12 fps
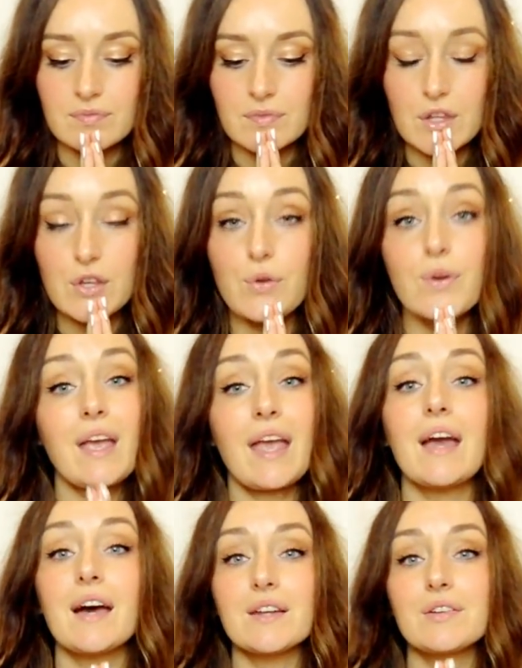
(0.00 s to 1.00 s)
You
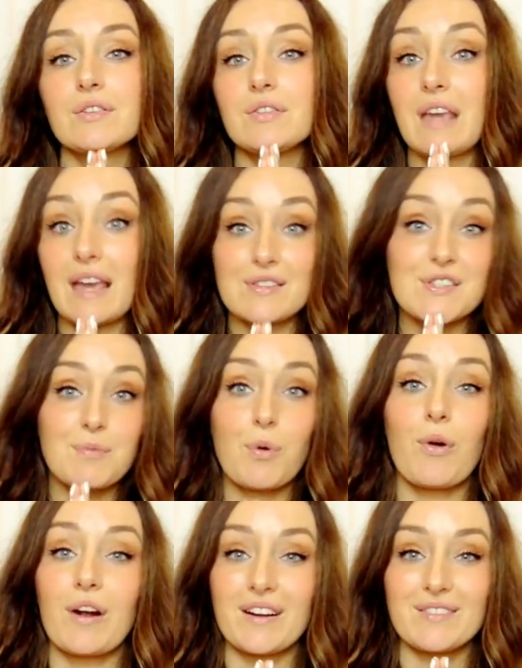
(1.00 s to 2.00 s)
can get
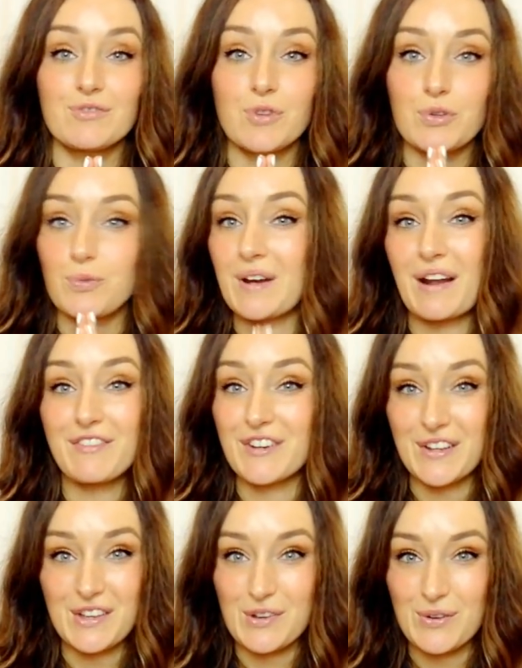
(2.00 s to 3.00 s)
support with whatever
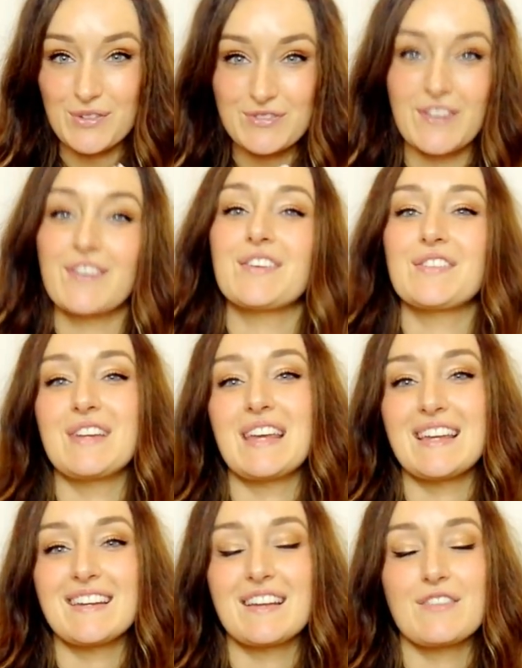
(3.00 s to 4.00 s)
you feel you
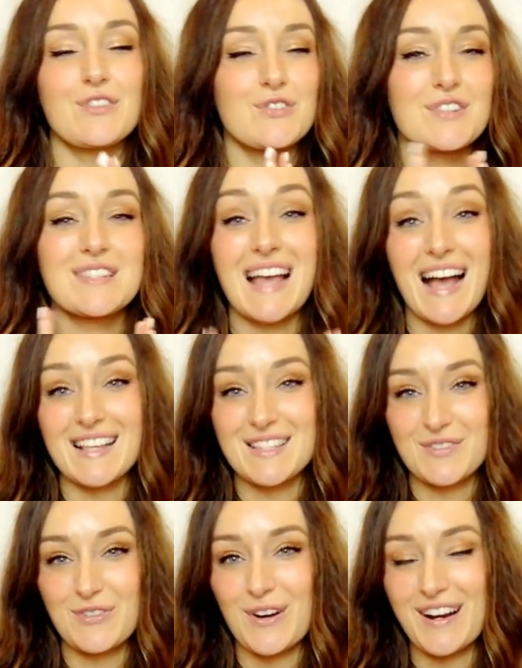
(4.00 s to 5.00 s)
need if you just
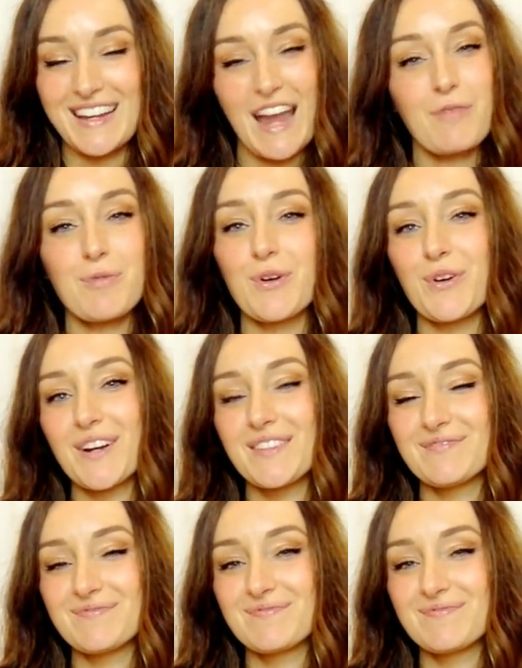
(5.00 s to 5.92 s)
ask for it, Capricorn.